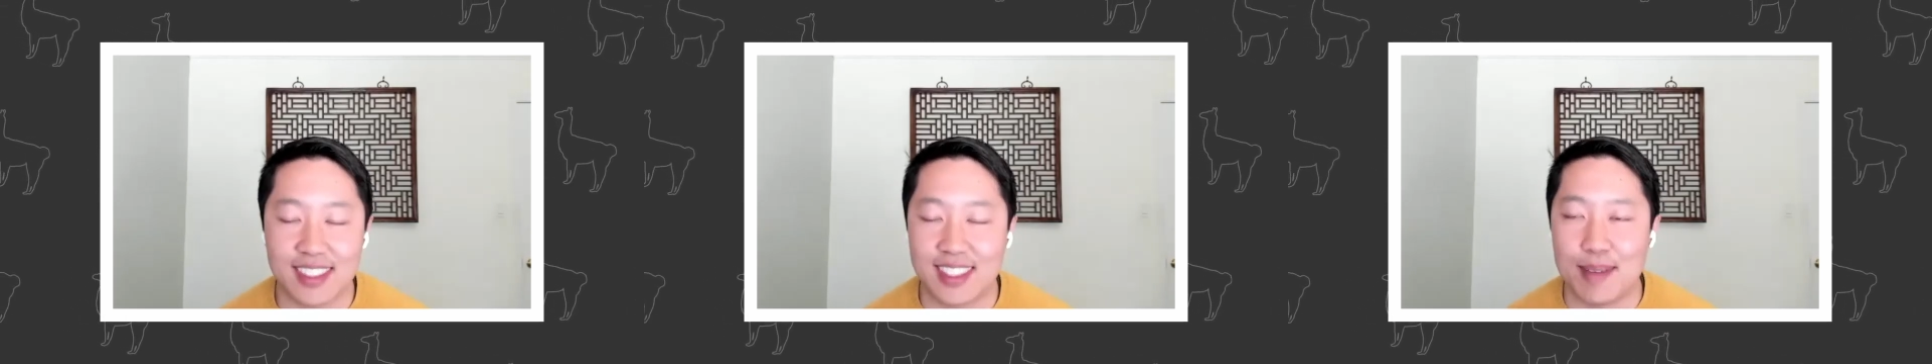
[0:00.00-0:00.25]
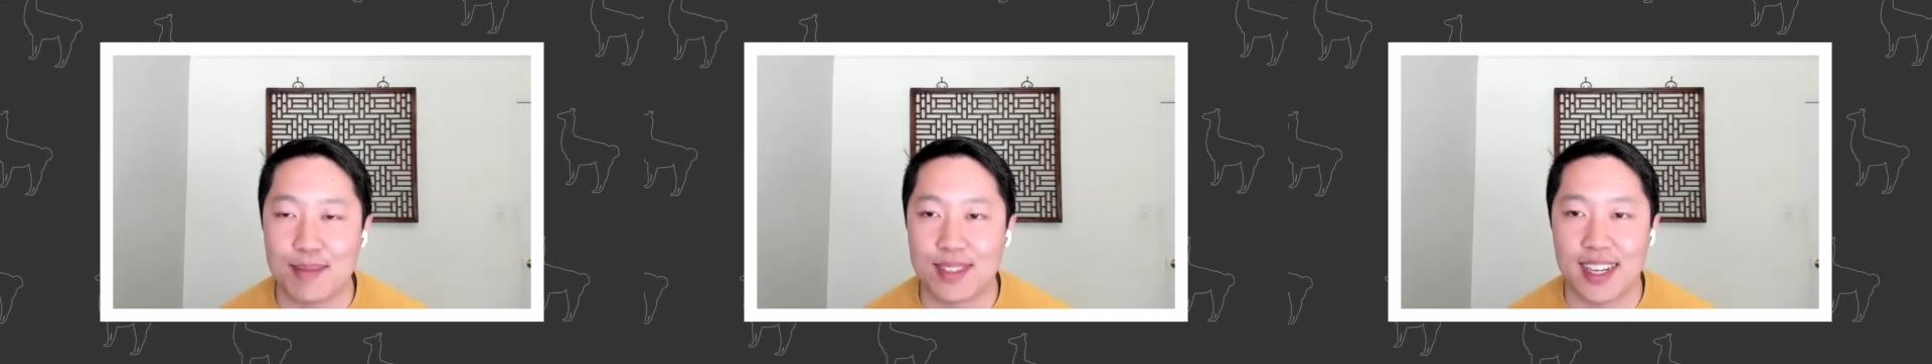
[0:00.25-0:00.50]

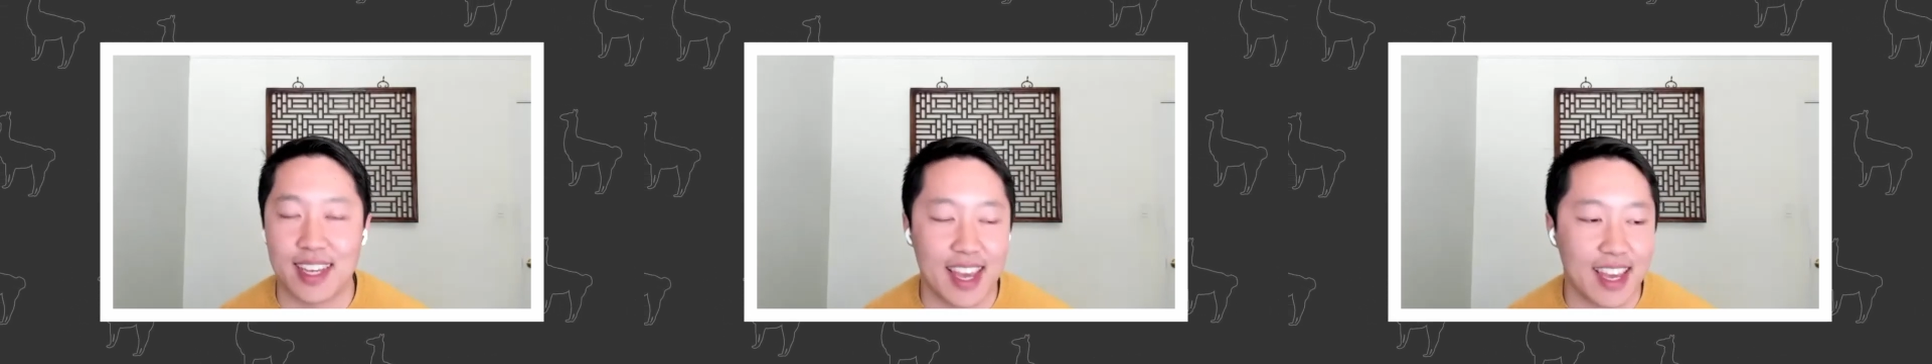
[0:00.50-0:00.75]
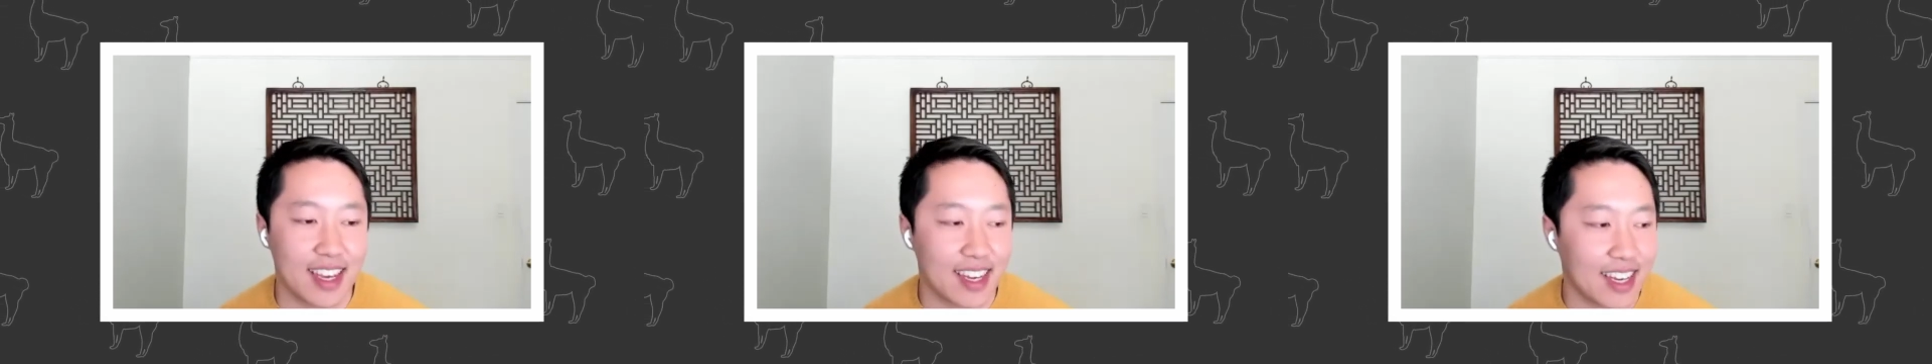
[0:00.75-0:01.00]
seems like
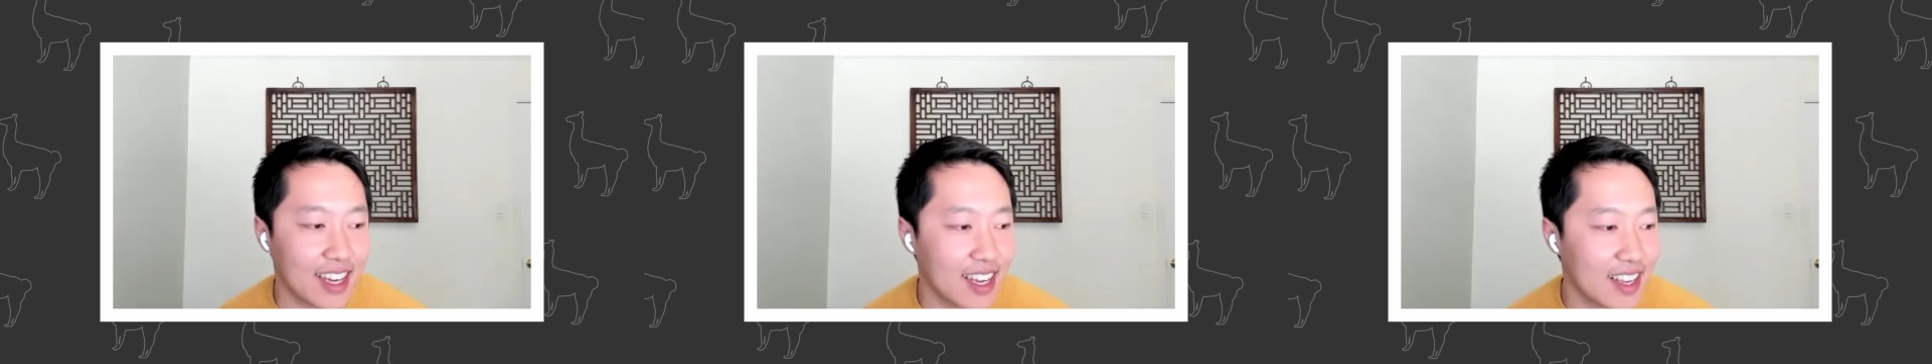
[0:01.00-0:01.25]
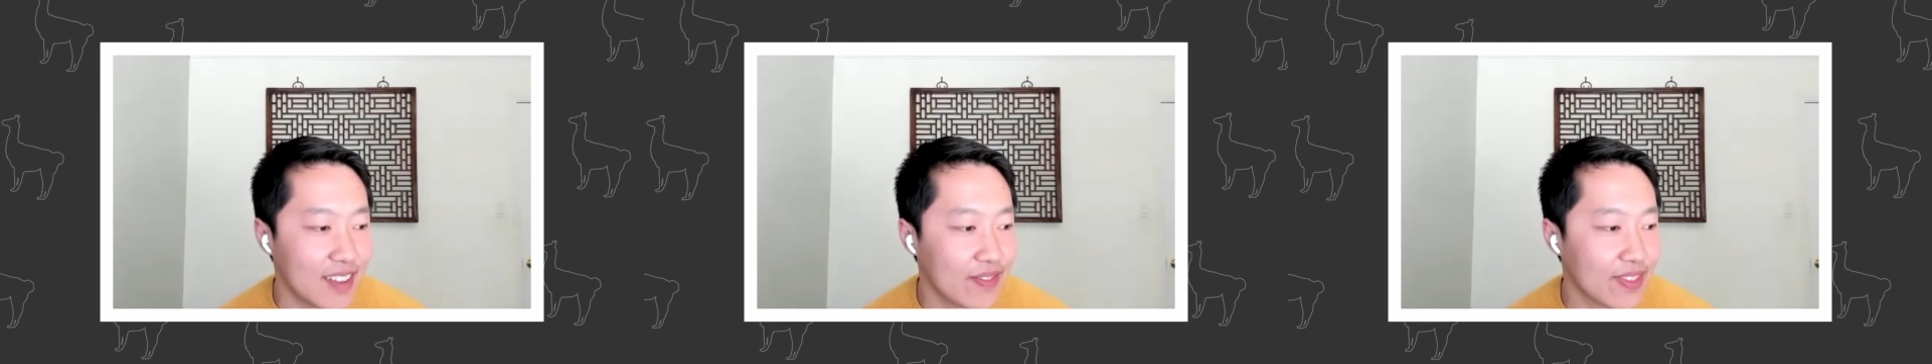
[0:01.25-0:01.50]

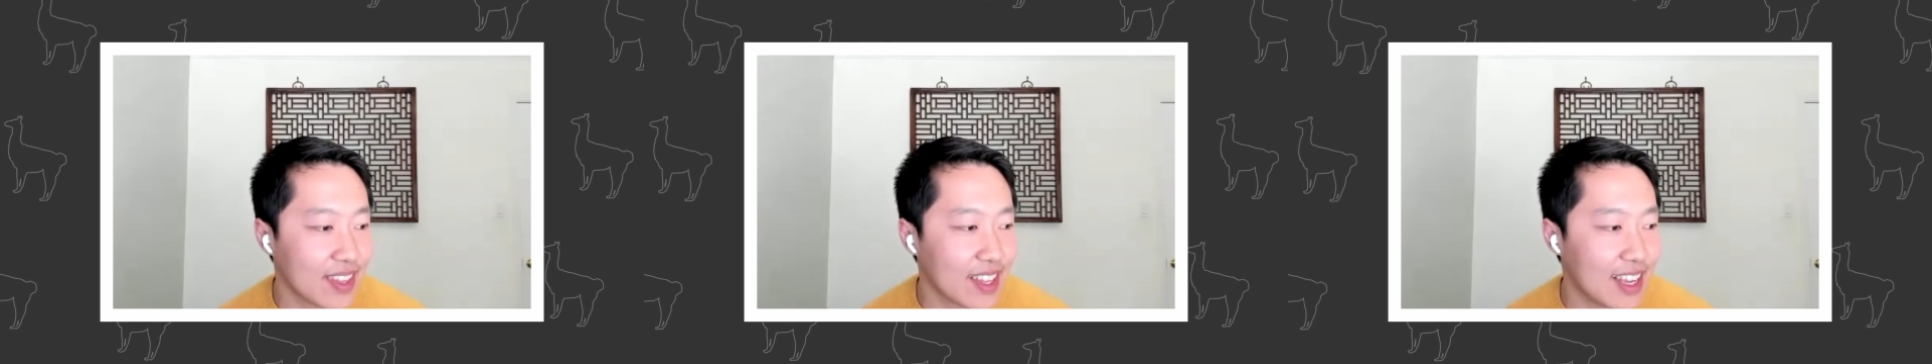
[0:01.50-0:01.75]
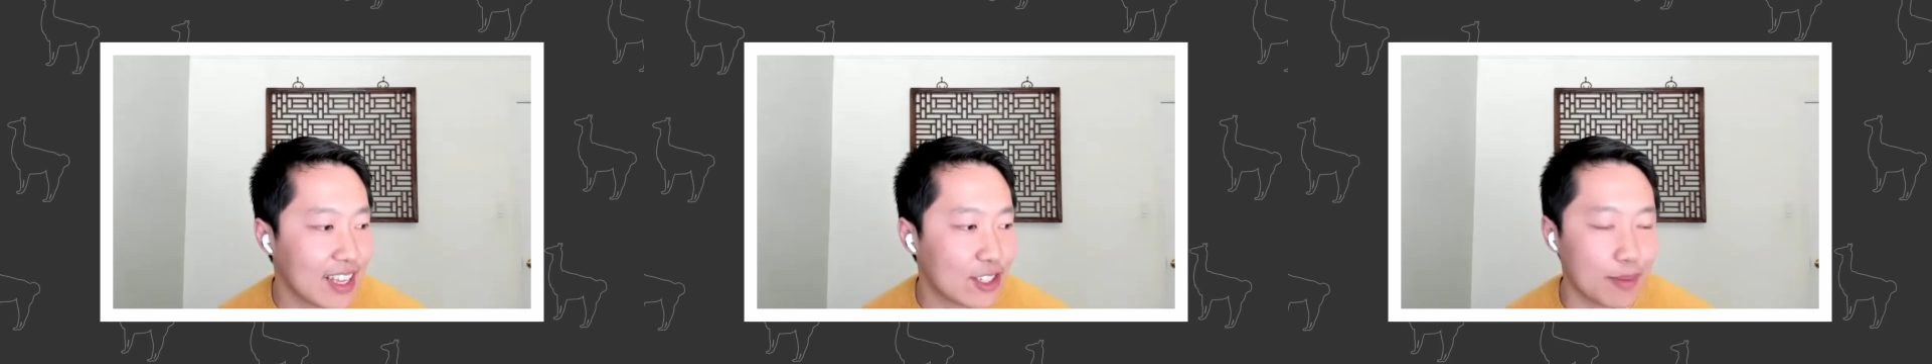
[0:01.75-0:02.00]
it's